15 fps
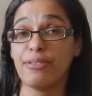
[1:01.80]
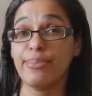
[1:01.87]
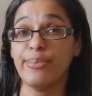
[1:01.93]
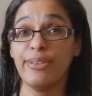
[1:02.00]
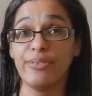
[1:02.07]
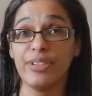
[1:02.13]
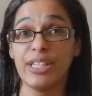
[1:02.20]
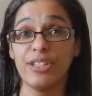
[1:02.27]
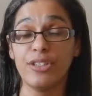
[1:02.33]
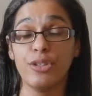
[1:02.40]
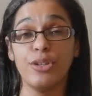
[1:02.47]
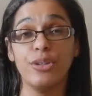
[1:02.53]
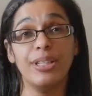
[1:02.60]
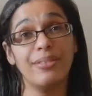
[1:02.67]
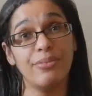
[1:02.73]
I was moving
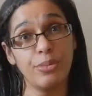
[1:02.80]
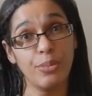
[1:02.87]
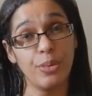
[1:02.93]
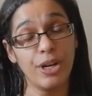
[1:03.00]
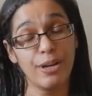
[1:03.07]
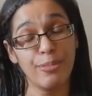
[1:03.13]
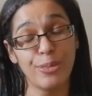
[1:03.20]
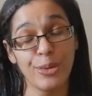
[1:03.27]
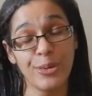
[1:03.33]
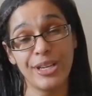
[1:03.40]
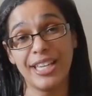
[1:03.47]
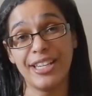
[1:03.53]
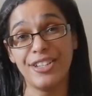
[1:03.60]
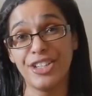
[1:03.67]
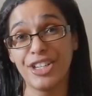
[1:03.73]
to live and work
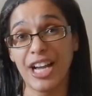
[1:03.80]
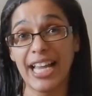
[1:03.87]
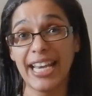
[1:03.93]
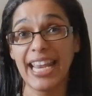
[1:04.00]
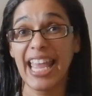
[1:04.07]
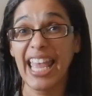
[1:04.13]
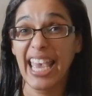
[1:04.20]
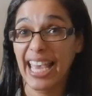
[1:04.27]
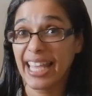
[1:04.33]
abroad in China